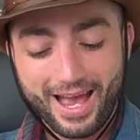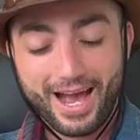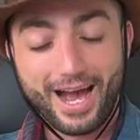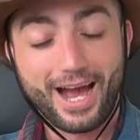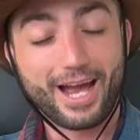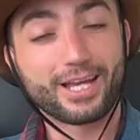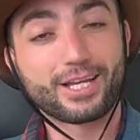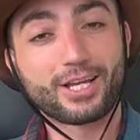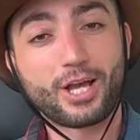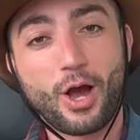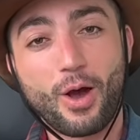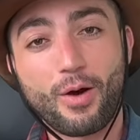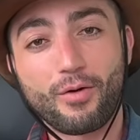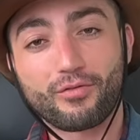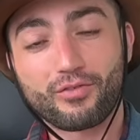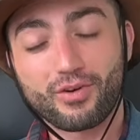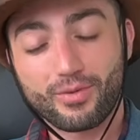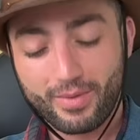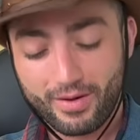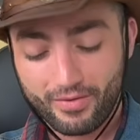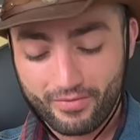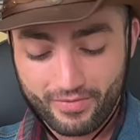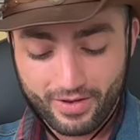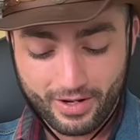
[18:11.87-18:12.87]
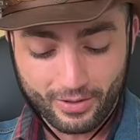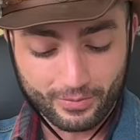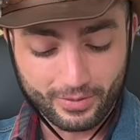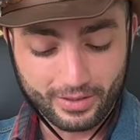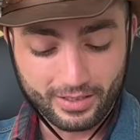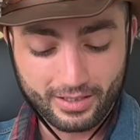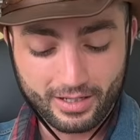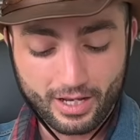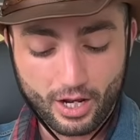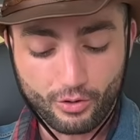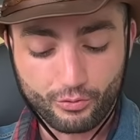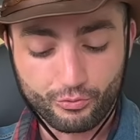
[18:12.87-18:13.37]
I come from a
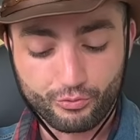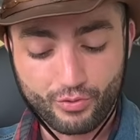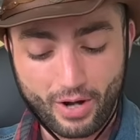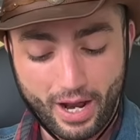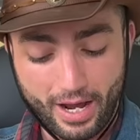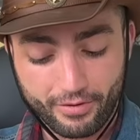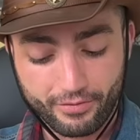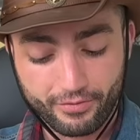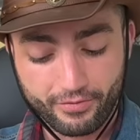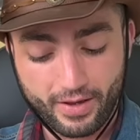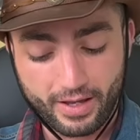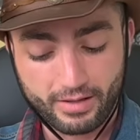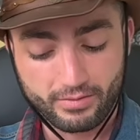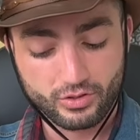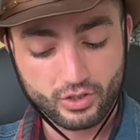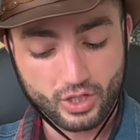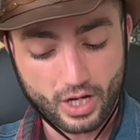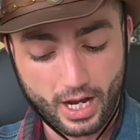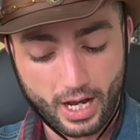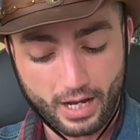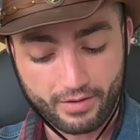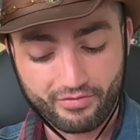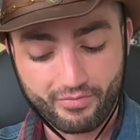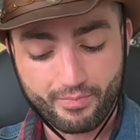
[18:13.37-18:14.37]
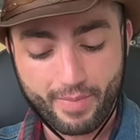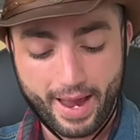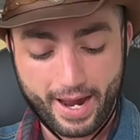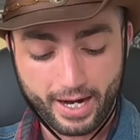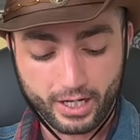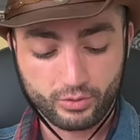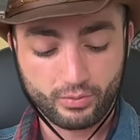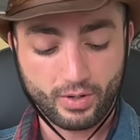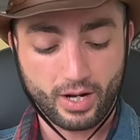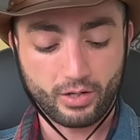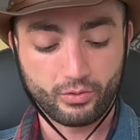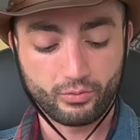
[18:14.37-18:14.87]
very rough and tough
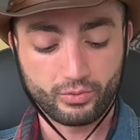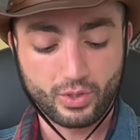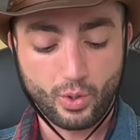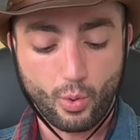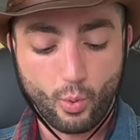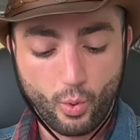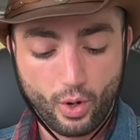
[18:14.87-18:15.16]
background